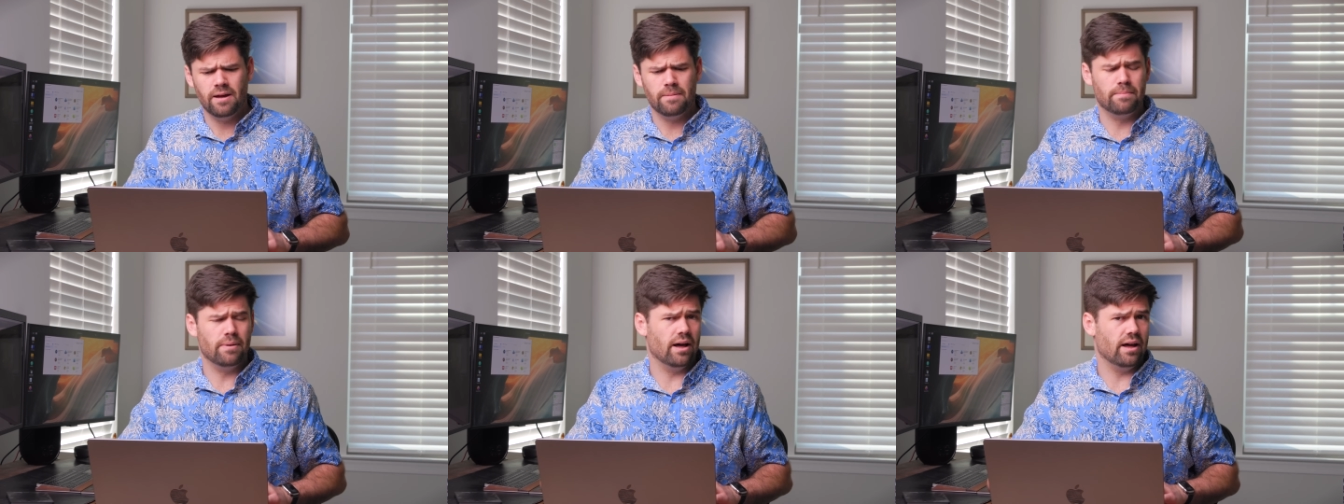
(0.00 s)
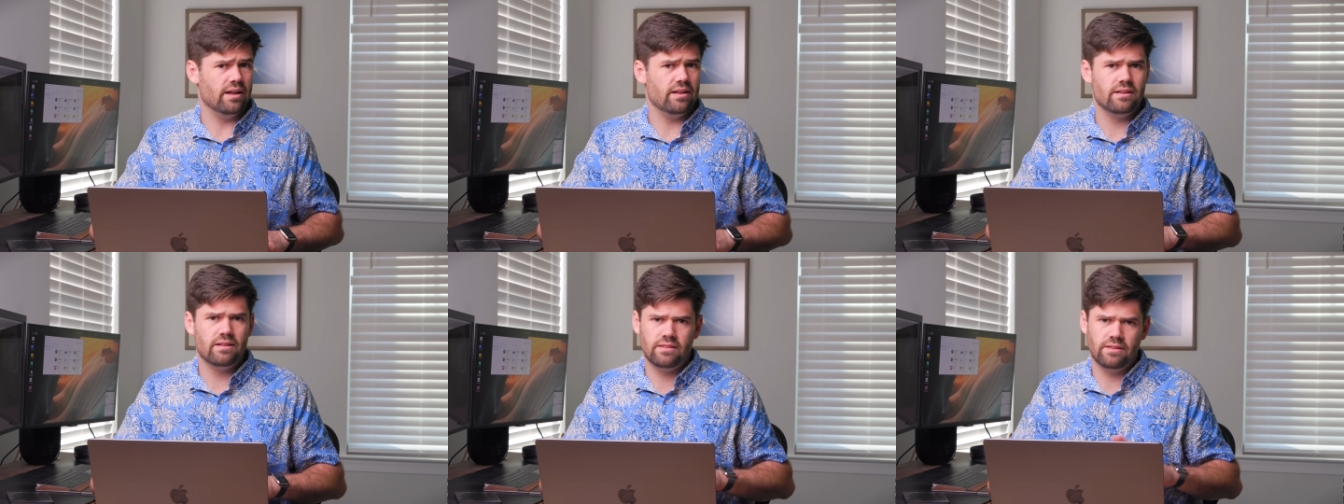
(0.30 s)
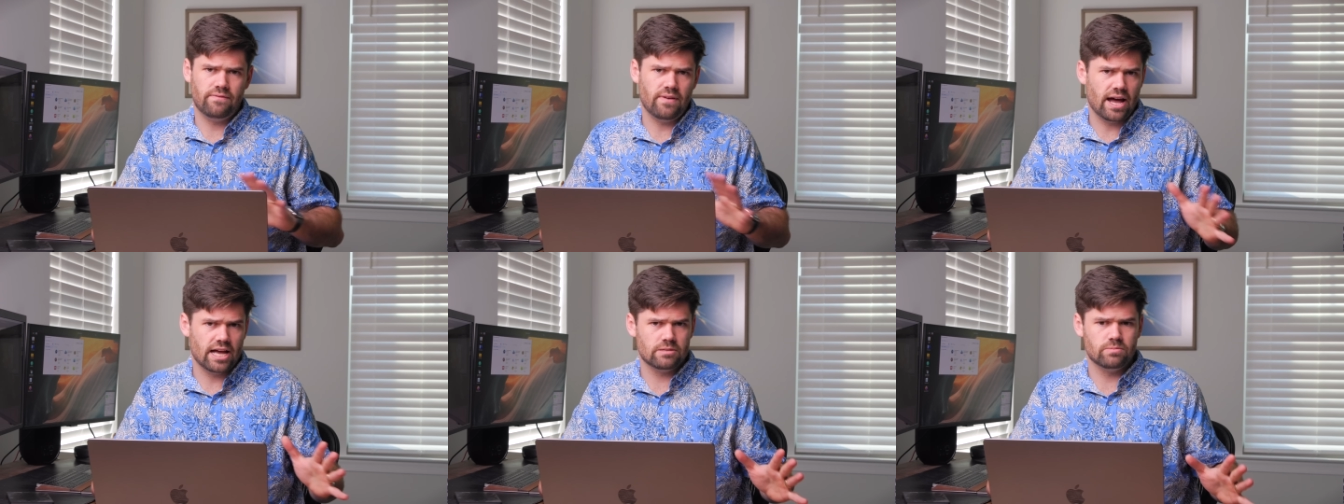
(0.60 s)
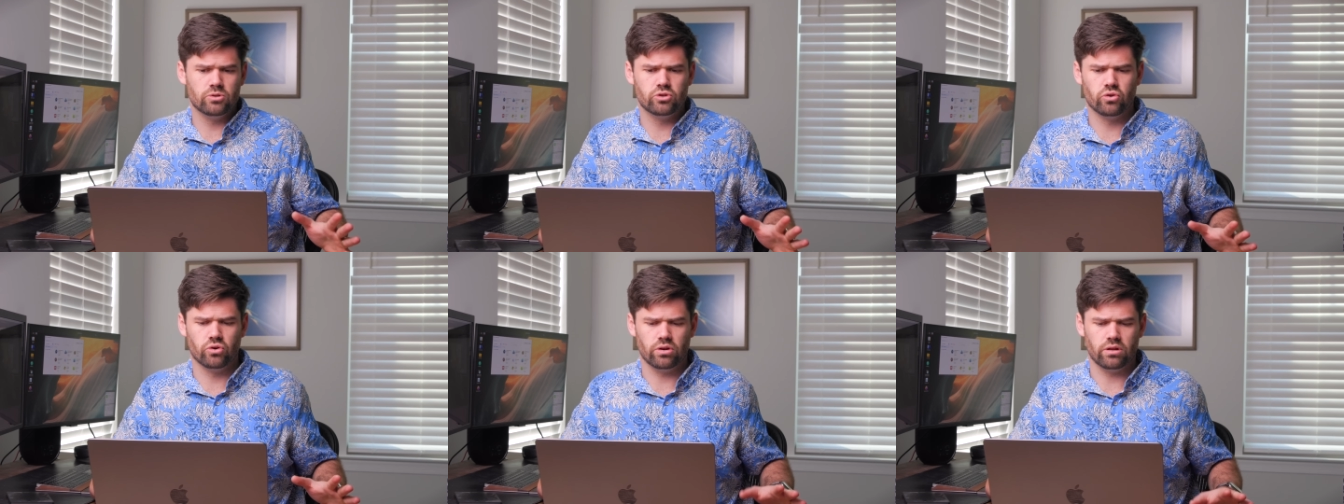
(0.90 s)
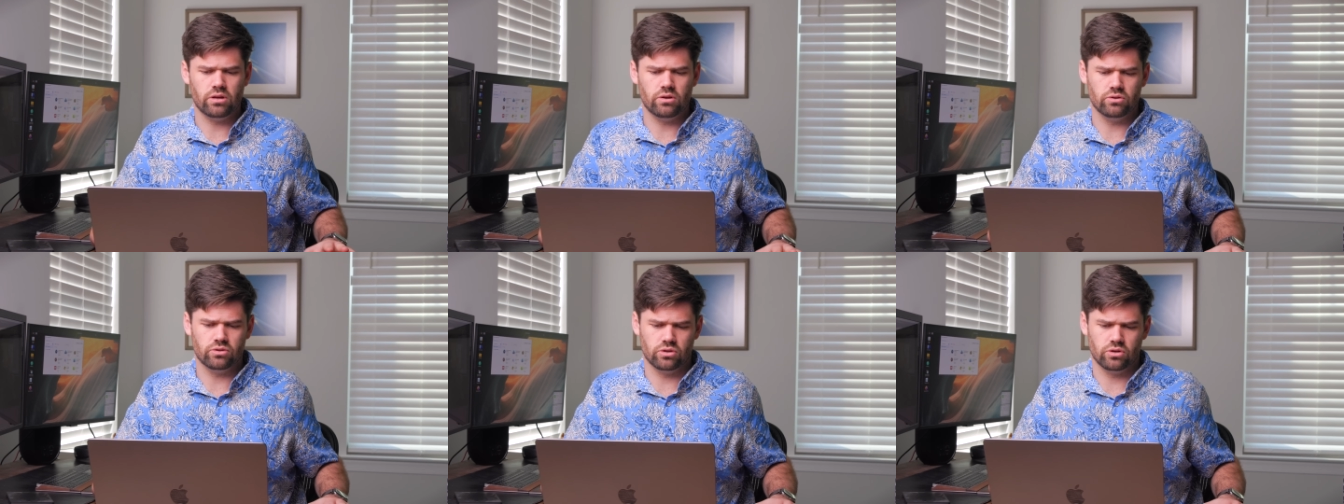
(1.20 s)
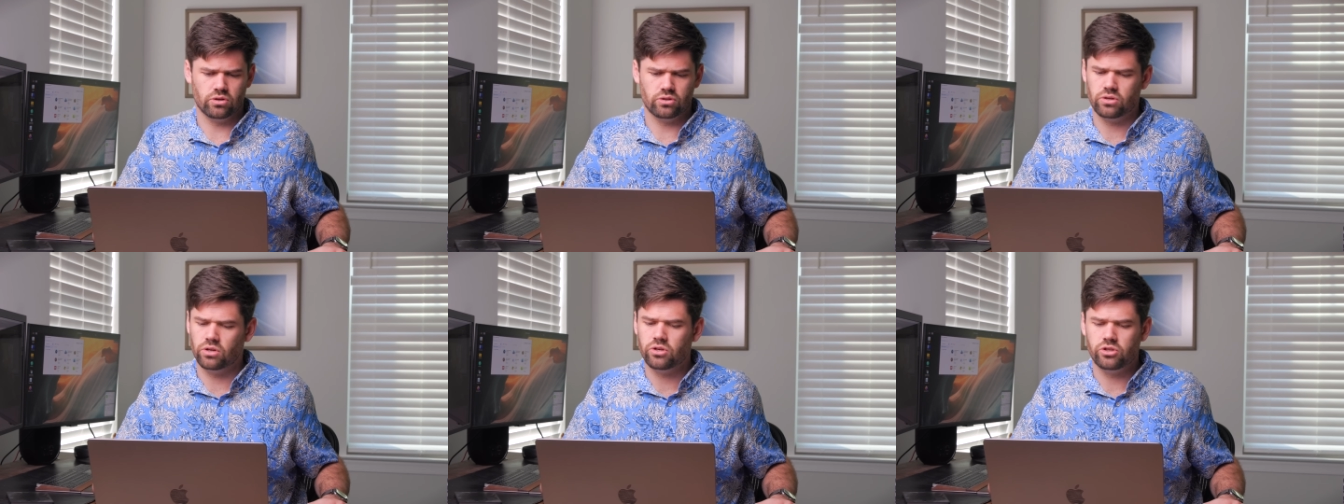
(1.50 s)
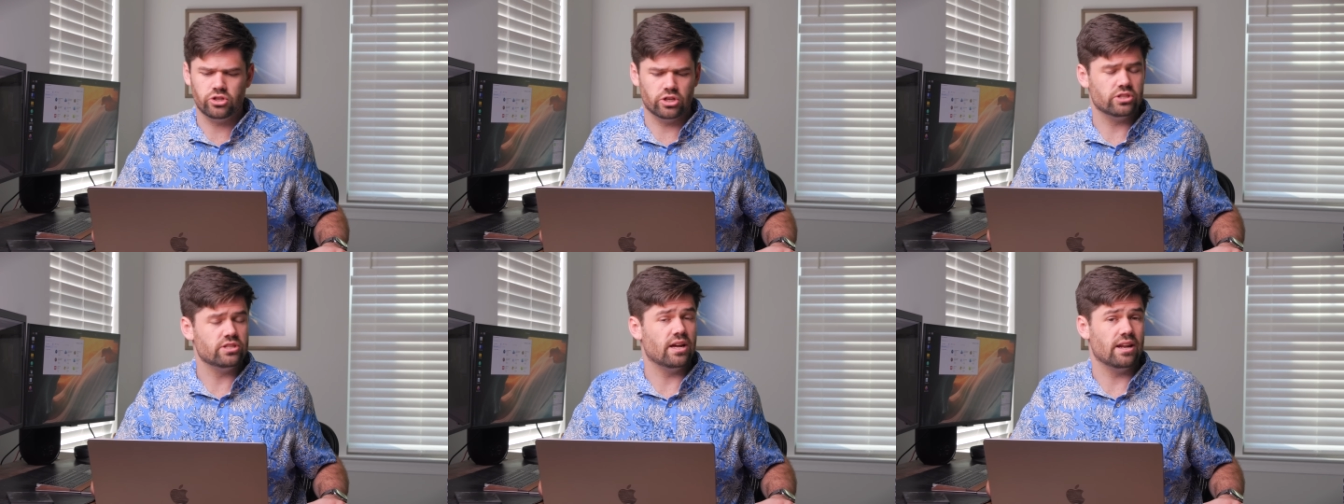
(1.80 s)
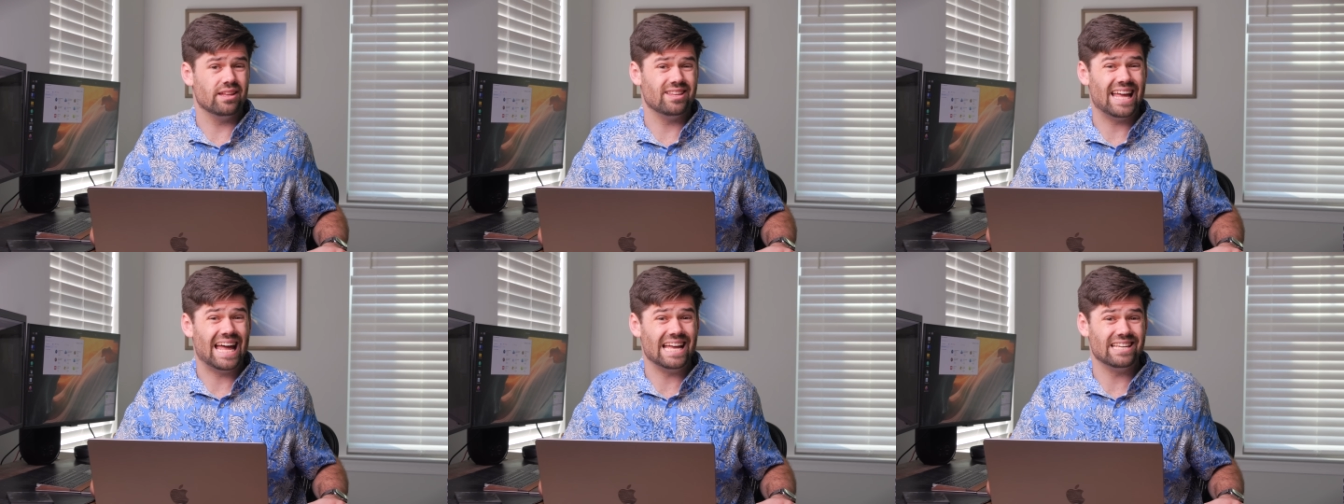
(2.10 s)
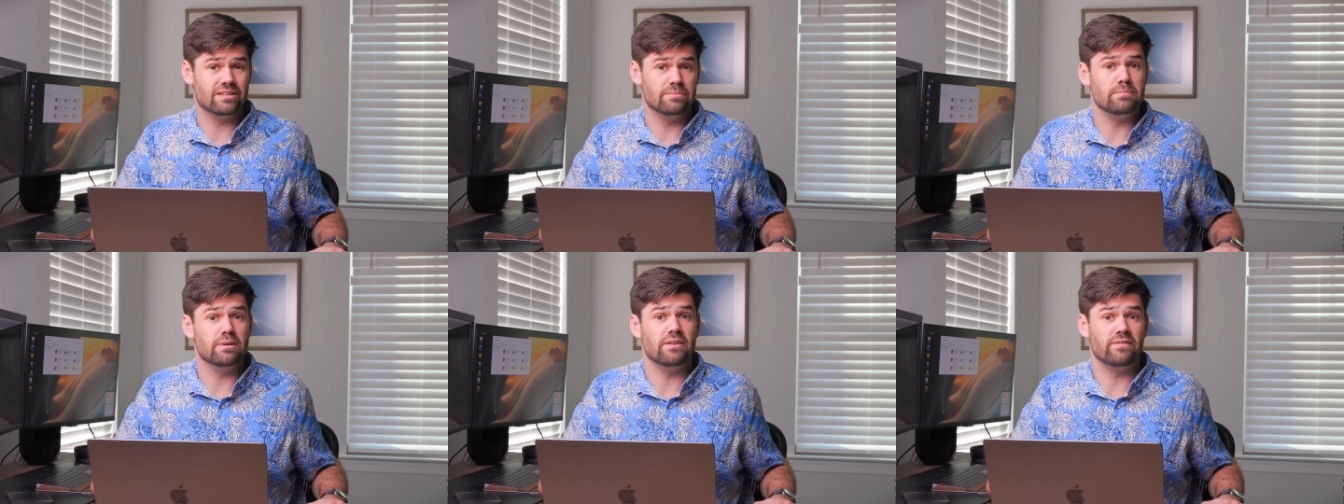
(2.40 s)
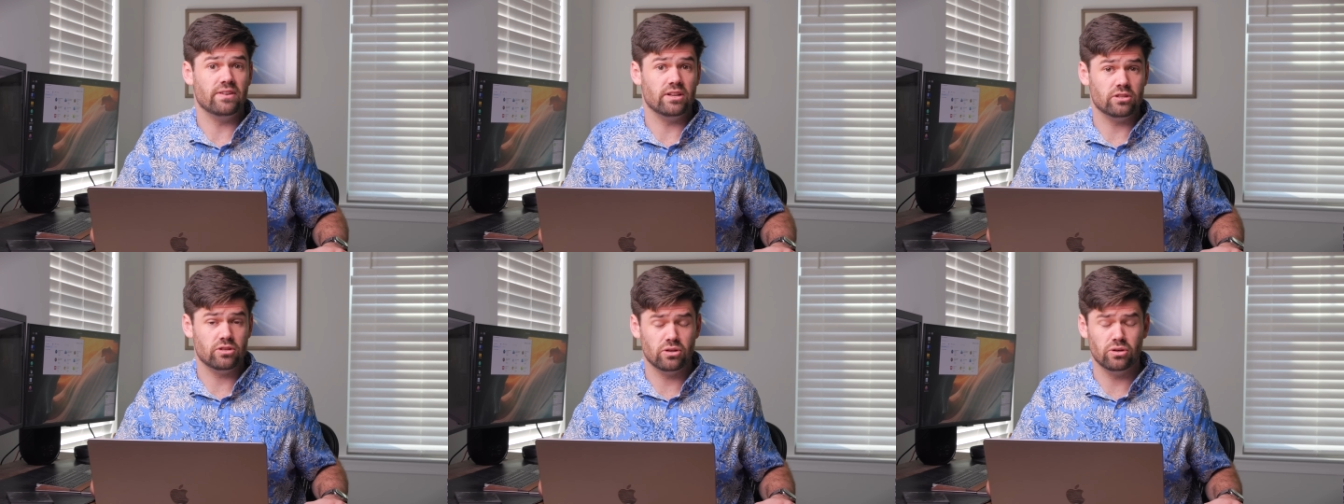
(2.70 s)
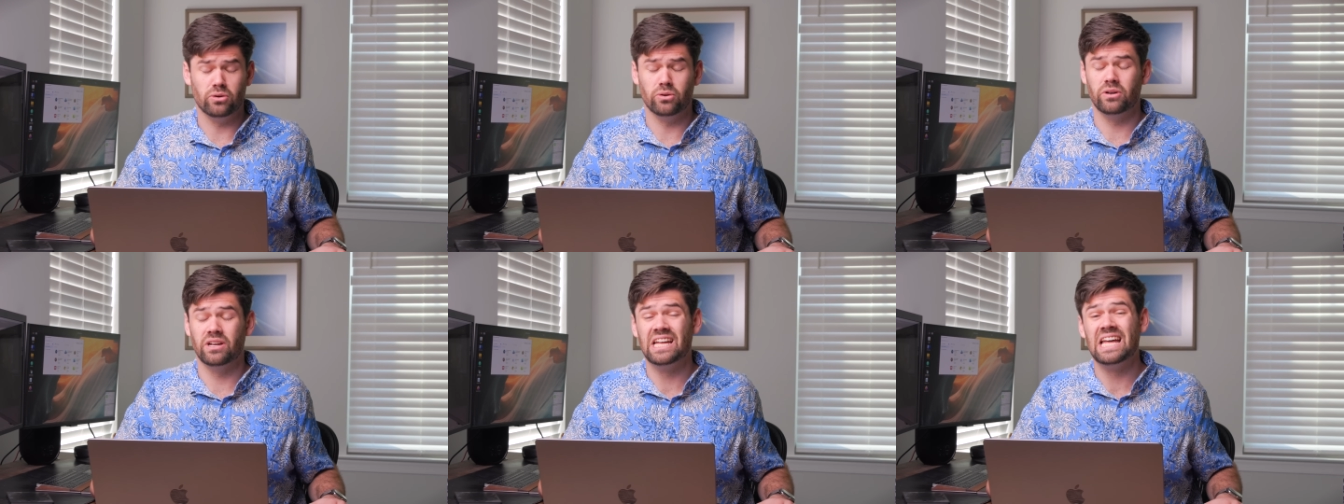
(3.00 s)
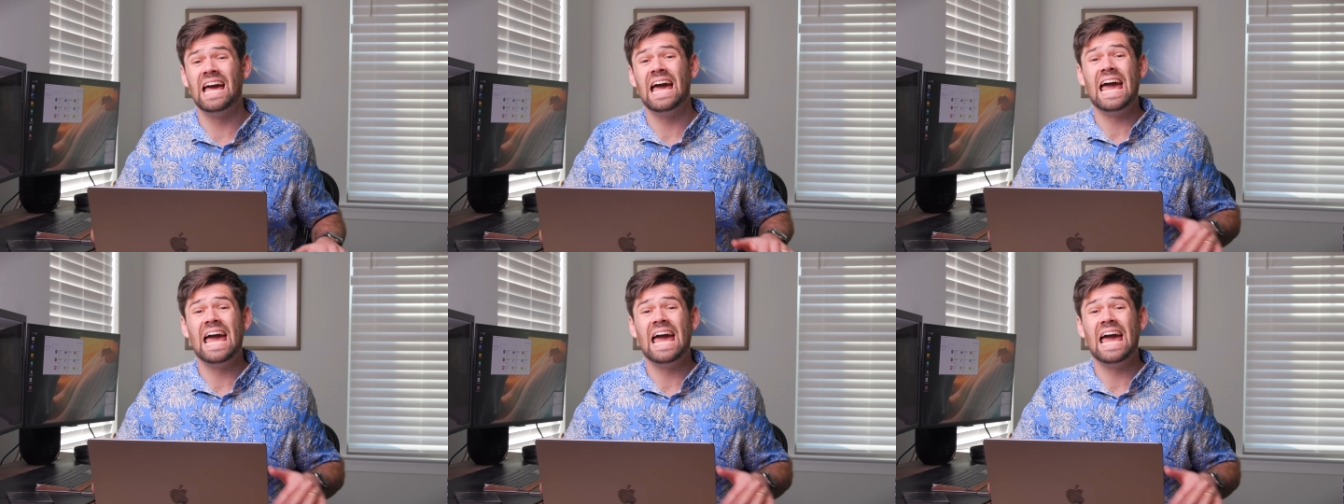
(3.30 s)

but the vast majority of users just set it to SMB v2